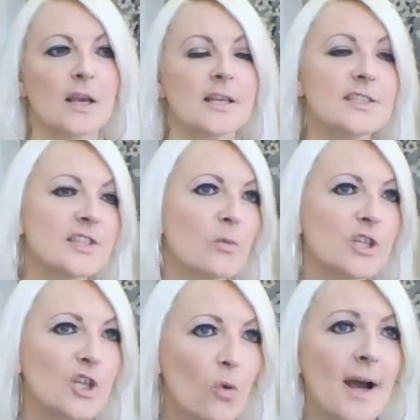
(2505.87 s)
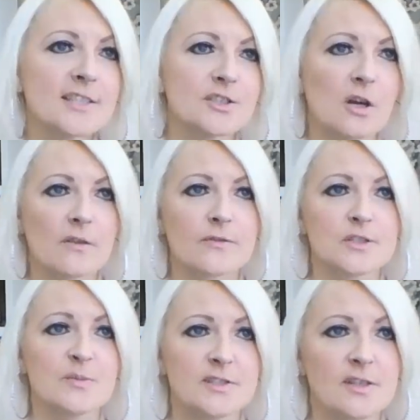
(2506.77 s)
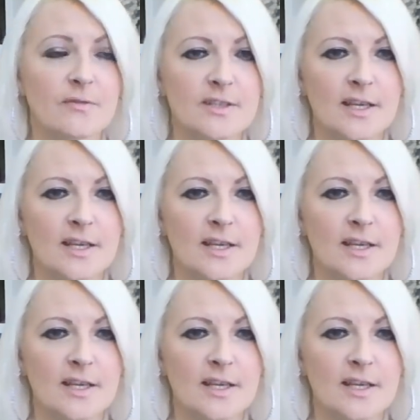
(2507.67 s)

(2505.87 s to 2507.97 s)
You see, when you ask God for specific